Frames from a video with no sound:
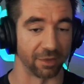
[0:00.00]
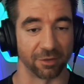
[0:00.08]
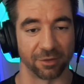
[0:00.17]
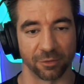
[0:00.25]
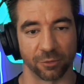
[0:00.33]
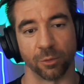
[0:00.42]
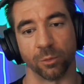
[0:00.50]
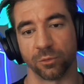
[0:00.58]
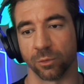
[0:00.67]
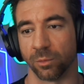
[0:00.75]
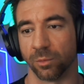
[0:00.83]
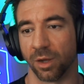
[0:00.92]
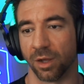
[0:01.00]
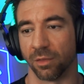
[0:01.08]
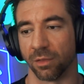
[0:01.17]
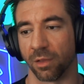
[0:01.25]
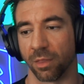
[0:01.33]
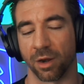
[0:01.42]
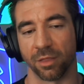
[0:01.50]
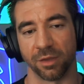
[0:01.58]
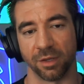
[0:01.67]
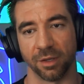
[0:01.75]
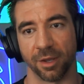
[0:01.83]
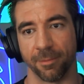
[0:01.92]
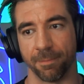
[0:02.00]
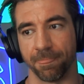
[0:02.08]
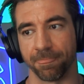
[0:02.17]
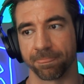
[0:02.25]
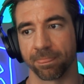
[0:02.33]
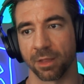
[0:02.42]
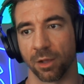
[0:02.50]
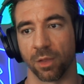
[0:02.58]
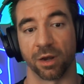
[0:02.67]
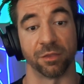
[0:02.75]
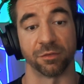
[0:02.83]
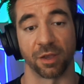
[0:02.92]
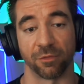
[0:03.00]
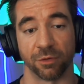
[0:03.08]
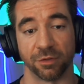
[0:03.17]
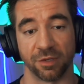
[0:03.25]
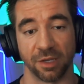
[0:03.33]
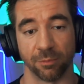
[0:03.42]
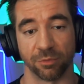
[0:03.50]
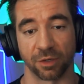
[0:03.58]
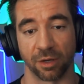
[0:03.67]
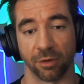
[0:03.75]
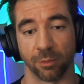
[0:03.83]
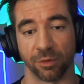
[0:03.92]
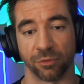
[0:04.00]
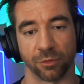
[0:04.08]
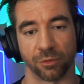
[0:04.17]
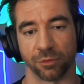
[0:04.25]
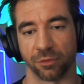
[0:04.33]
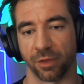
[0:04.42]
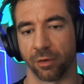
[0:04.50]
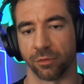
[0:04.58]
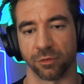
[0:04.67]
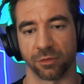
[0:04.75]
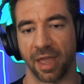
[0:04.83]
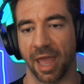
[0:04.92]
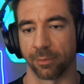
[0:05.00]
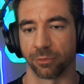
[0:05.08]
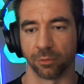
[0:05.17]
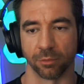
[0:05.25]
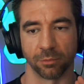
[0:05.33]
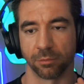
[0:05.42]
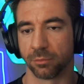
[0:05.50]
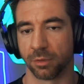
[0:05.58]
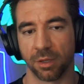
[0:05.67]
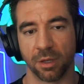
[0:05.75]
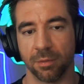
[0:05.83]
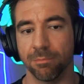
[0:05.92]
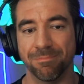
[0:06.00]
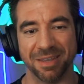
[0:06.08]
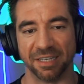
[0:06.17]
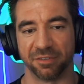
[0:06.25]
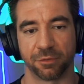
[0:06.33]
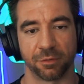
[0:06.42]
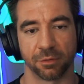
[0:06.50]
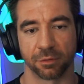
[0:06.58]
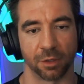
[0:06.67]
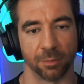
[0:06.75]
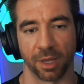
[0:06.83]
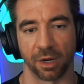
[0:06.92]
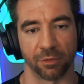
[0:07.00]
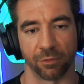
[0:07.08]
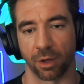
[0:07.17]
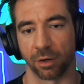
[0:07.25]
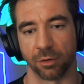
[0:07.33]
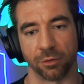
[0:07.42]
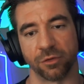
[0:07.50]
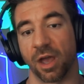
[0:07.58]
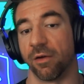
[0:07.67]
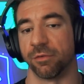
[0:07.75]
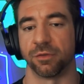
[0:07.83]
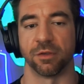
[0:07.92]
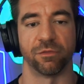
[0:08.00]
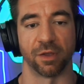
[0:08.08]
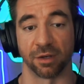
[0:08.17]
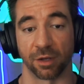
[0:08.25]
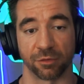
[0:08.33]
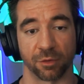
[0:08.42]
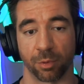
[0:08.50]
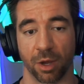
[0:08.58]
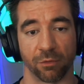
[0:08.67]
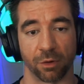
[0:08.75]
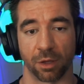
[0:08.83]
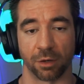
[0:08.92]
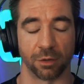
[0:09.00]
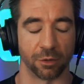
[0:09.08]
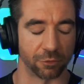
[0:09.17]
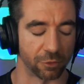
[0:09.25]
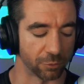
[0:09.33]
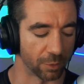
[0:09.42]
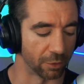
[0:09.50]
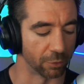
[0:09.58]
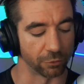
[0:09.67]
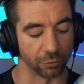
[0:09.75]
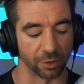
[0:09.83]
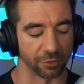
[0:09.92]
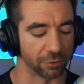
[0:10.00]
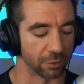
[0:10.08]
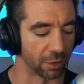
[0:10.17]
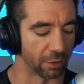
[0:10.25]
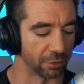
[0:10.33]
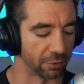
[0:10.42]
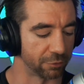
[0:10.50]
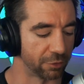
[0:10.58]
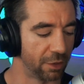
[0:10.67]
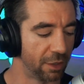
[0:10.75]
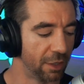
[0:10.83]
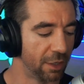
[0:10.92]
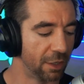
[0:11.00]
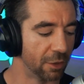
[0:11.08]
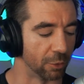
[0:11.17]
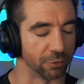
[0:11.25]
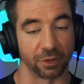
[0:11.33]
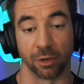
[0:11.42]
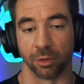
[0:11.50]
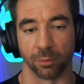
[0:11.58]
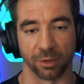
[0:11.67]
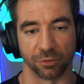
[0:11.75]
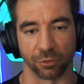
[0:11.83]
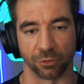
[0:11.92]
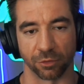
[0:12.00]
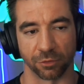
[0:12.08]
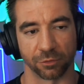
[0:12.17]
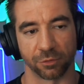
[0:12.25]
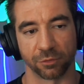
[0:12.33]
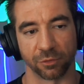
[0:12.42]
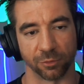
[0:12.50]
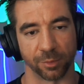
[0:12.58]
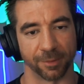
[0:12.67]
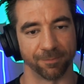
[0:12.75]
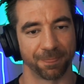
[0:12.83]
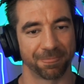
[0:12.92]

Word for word: I think so. So a, a lot of the um, a lot of the Cyfrin team, security researchers, they are just absolute beast competitive auditors, obviously fantastic private auditors as well, or traditional auditors, or security researchers, excuse me.